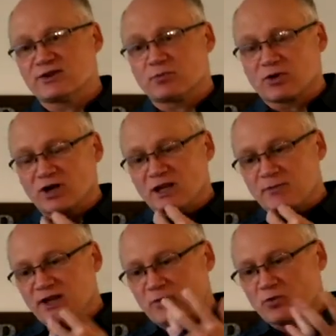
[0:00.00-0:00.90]
It's
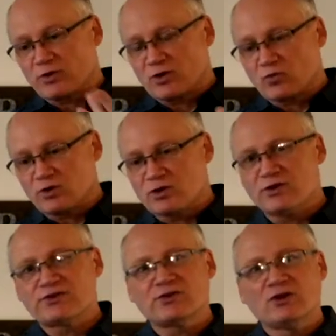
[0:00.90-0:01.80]
proclaiming Him with our
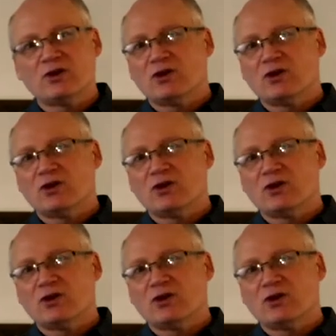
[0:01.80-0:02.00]
words,